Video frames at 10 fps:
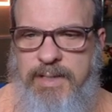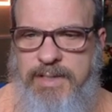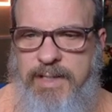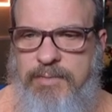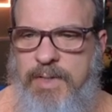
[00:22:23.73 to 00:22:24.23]

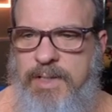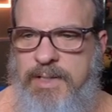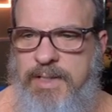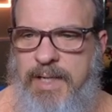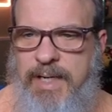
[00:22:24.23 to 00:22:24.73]
take
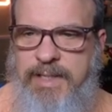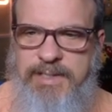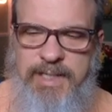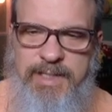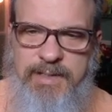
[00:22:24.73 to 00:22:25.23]

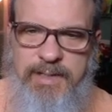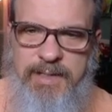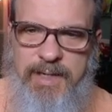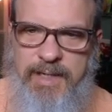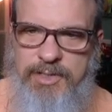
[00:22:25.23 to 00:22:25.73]

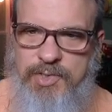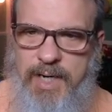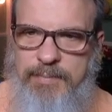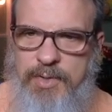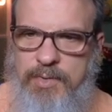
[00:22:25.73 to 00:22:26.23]
a
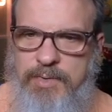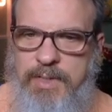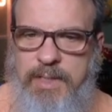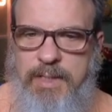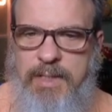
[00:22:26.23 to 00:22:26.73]

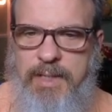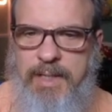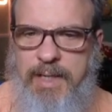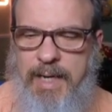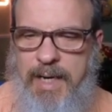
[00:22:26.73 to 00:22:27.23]
Drybone
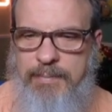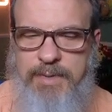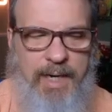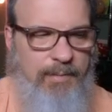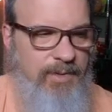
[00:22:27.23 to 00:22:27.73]

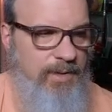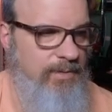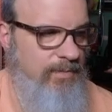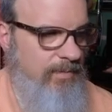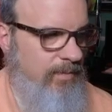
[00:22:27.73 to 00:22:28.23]
Hobgoblin,